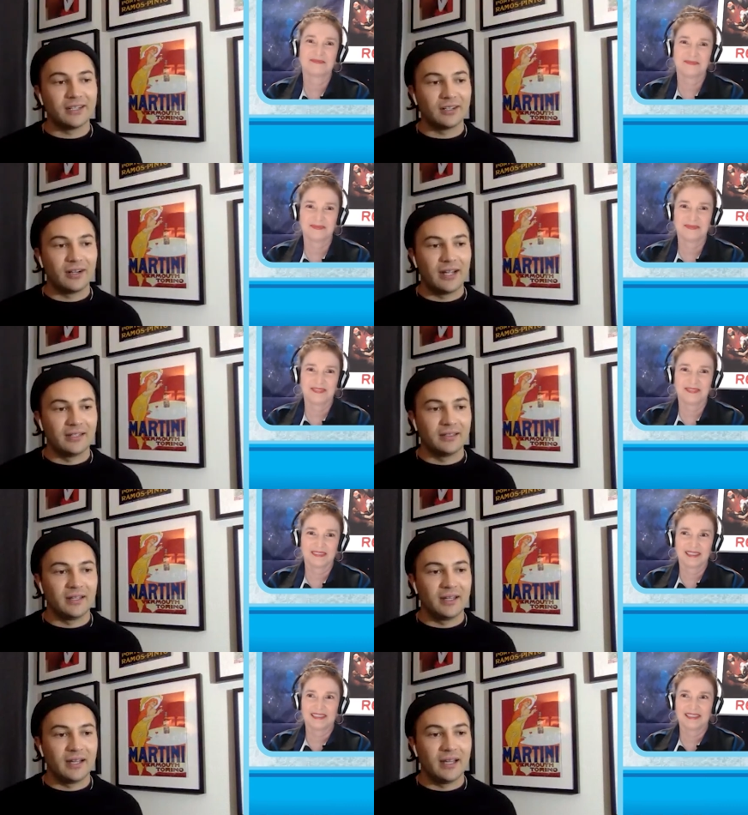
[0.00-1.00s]
Speaker 1: year and
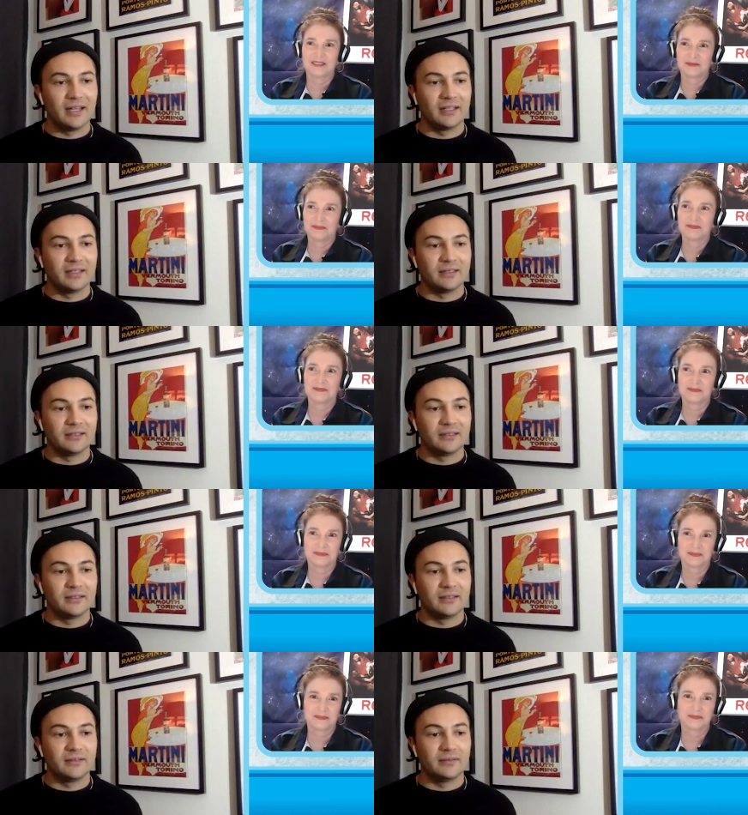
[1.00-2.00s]
and
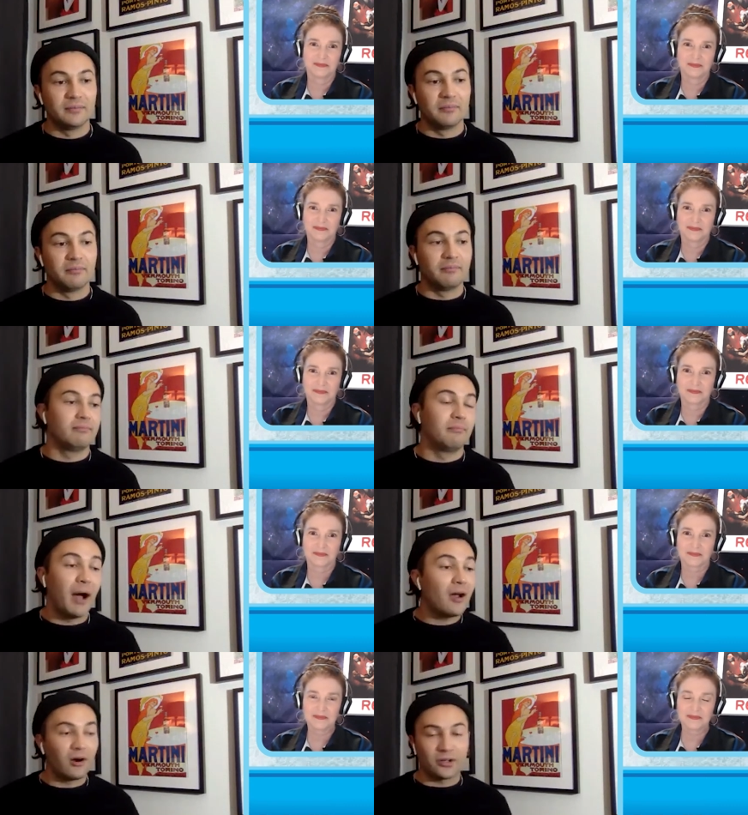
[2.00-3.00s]

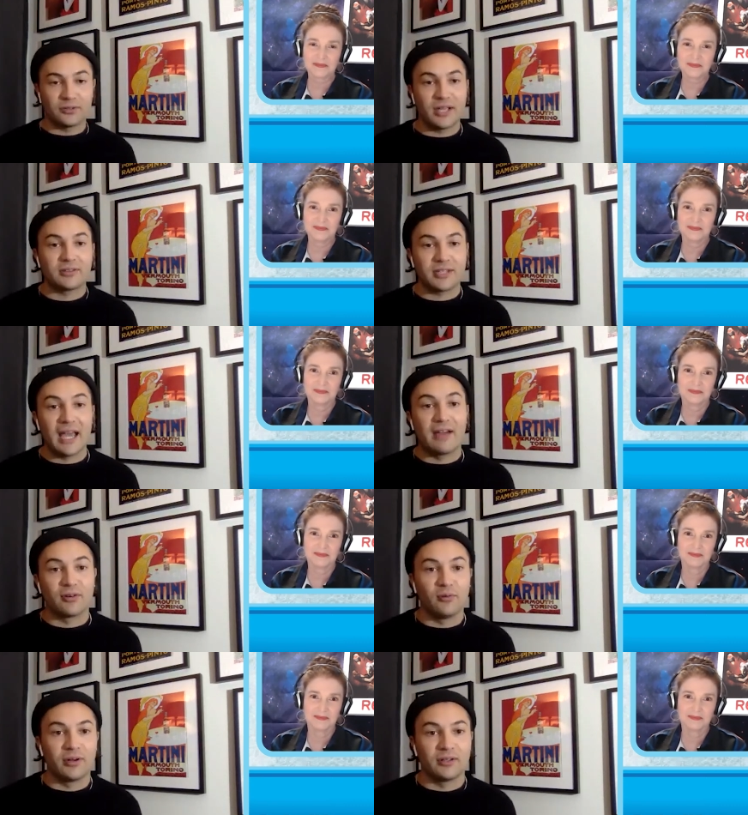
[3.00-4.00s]
my heart goes out to
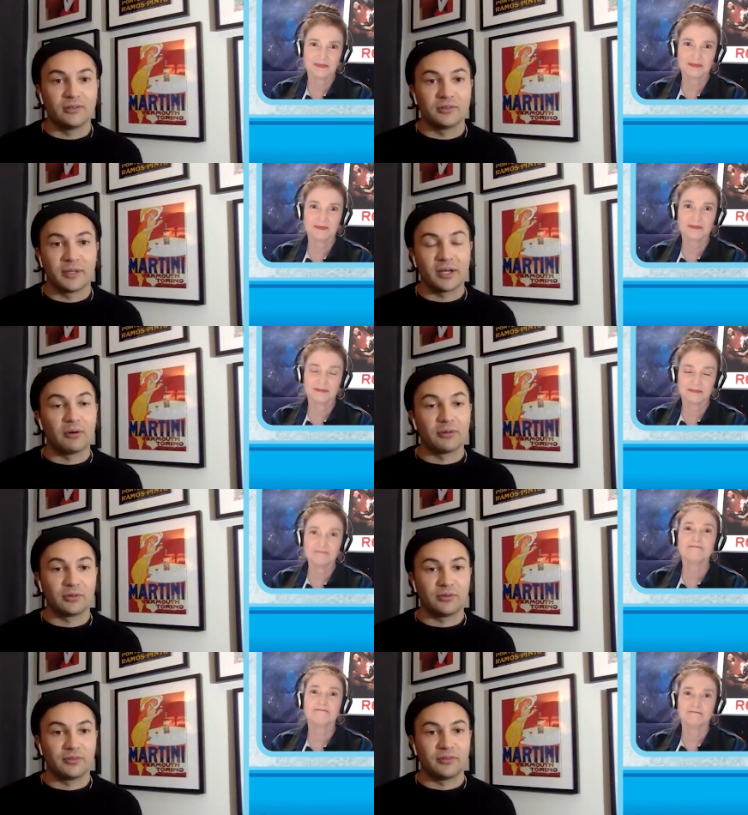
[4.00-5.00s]
everyone who's been going
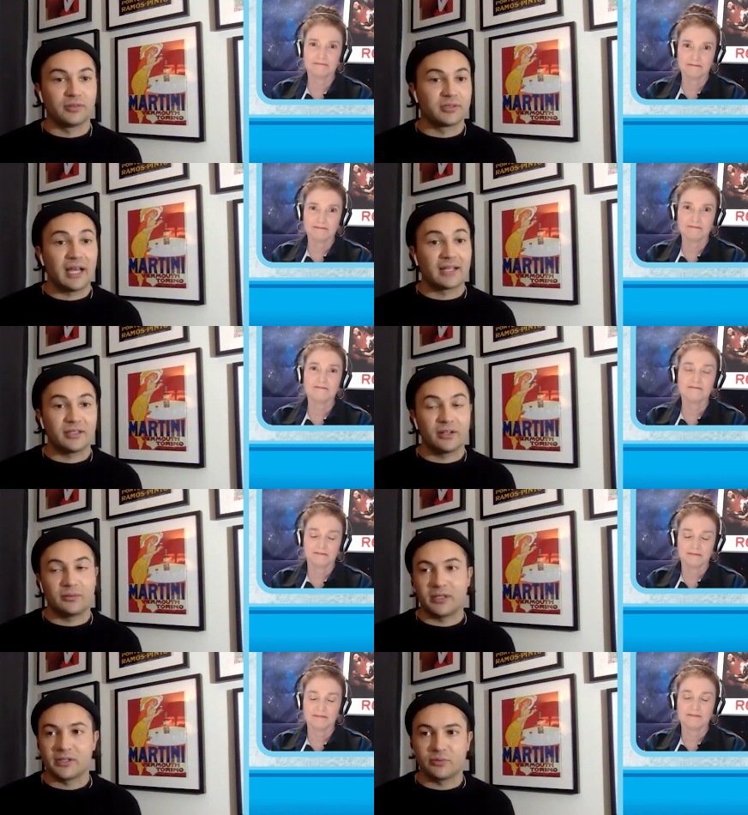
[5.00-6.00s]
through it for this last year
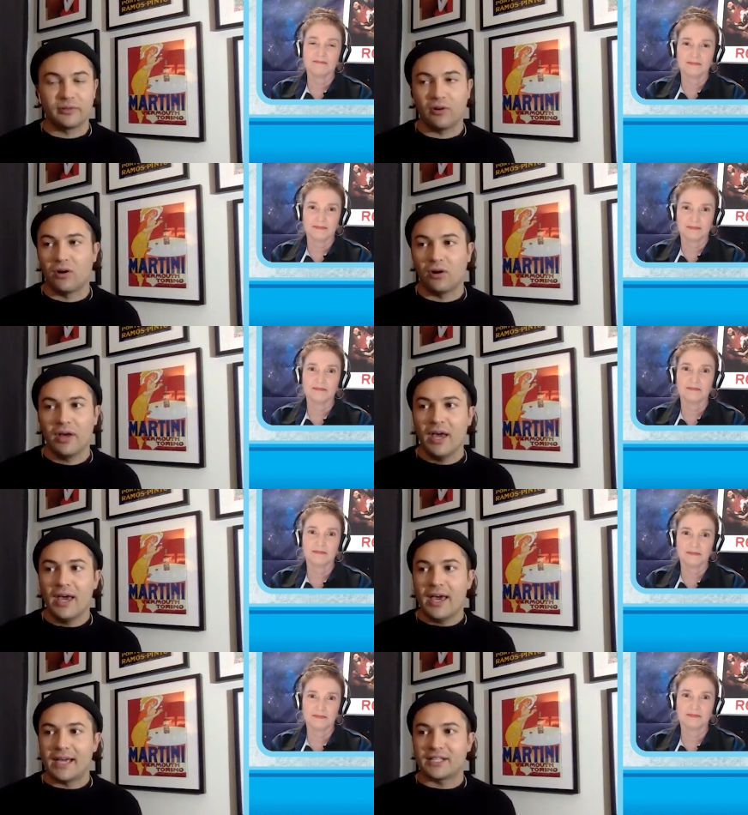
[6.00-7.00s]
because we've all
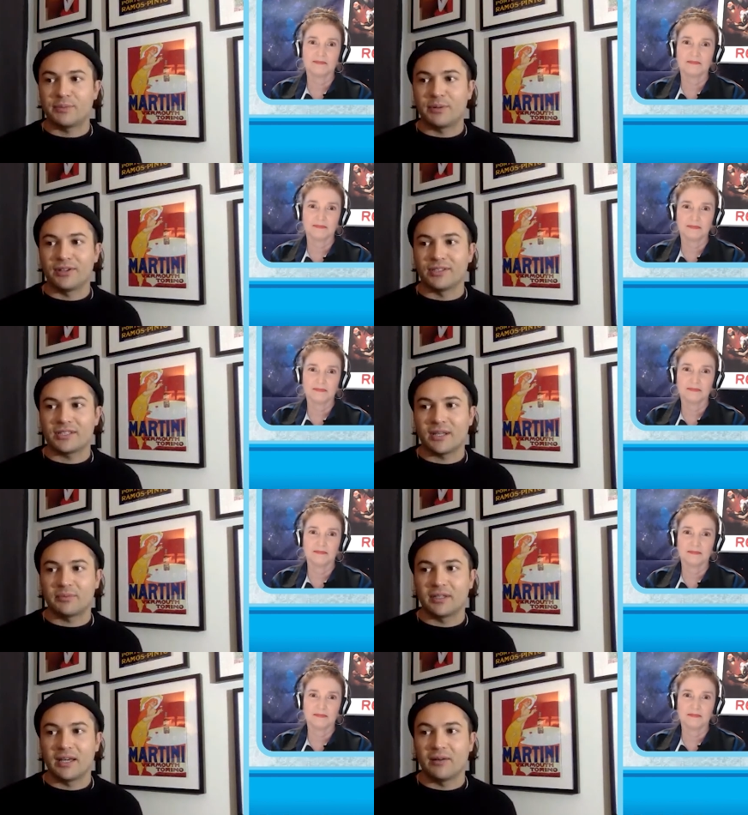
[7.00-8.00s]
experience
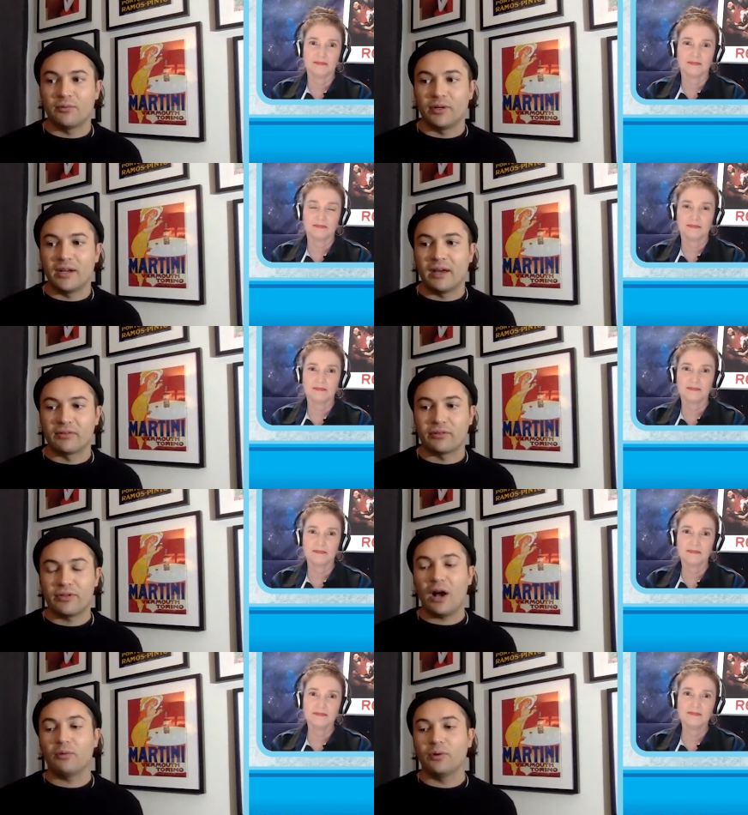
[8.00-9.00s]
something that we never
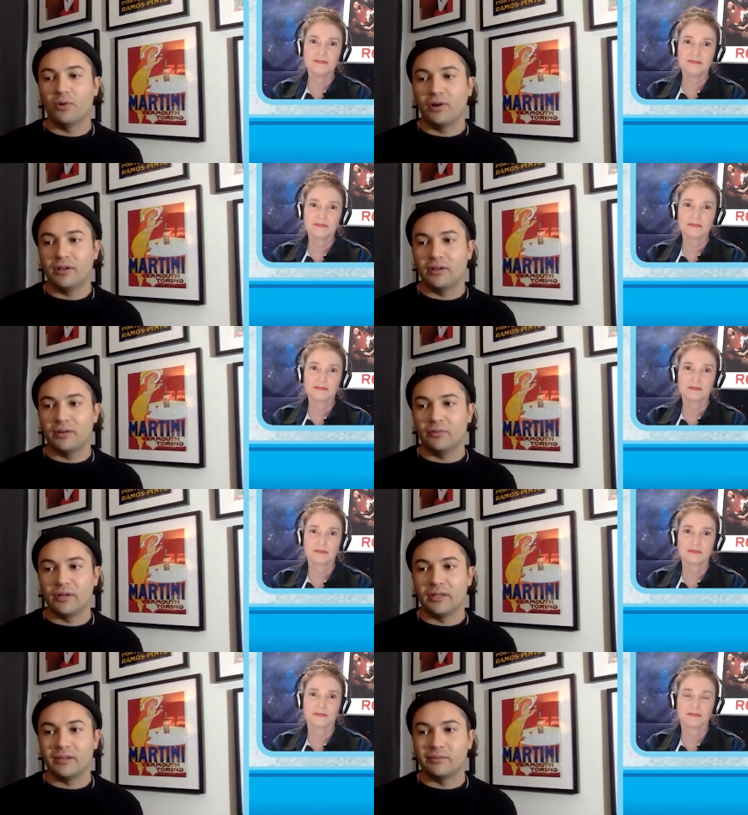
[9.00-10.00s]
thought we would
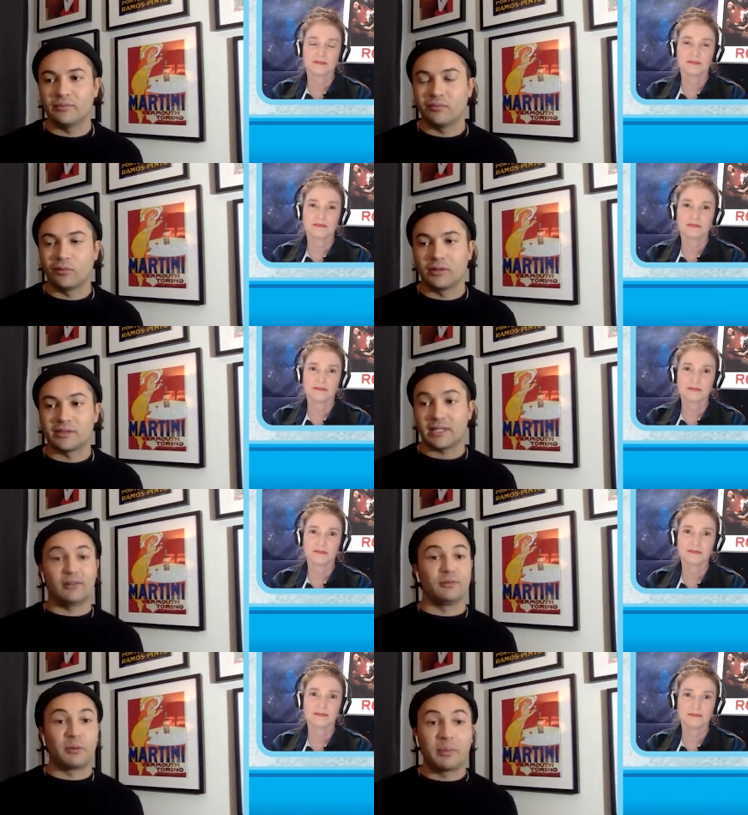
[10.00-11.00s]
we weren't
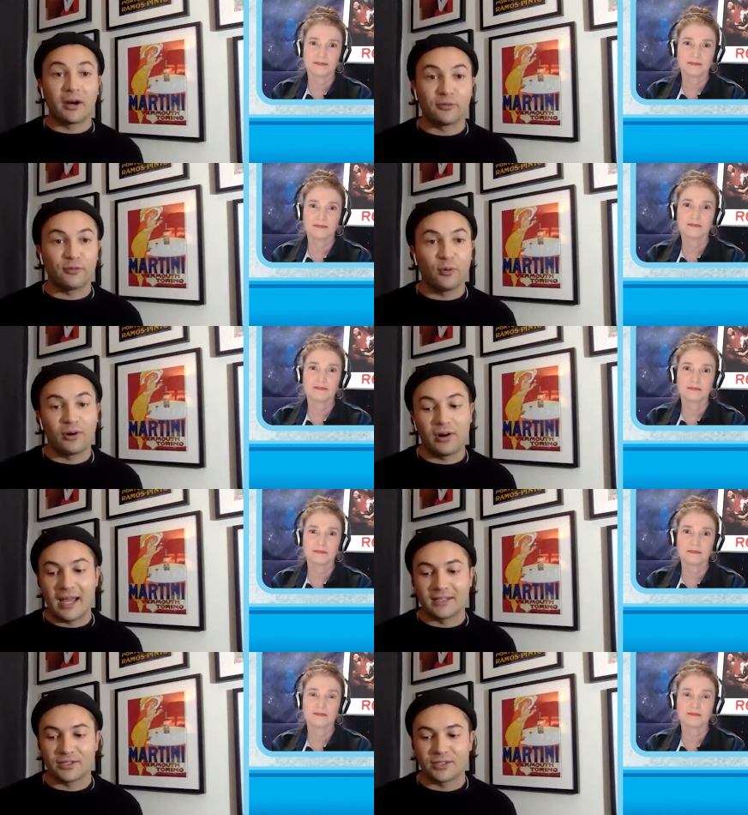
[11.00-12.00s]
entirely prepared for
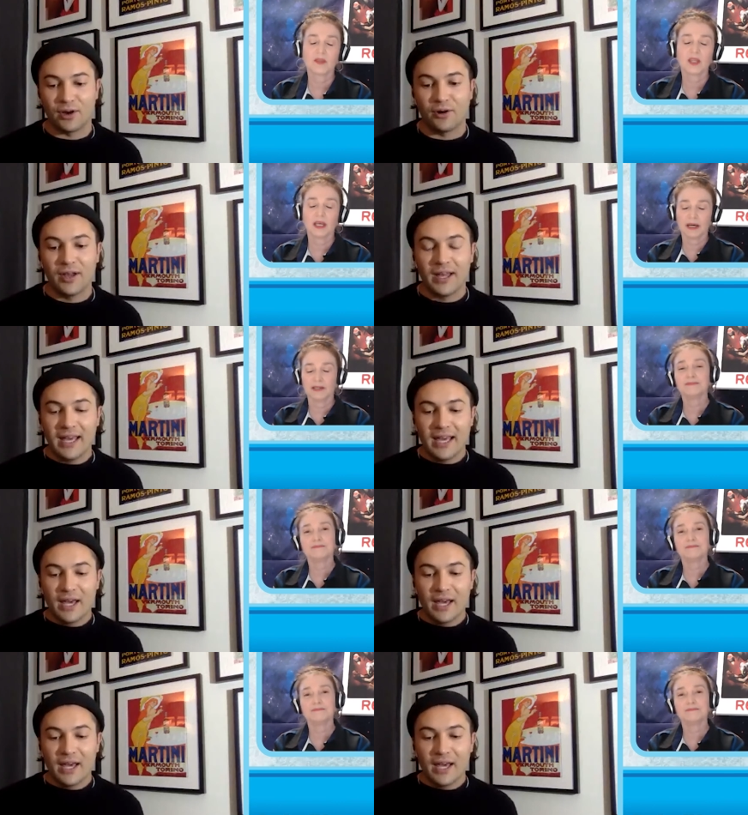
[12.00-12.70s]
and so yeah.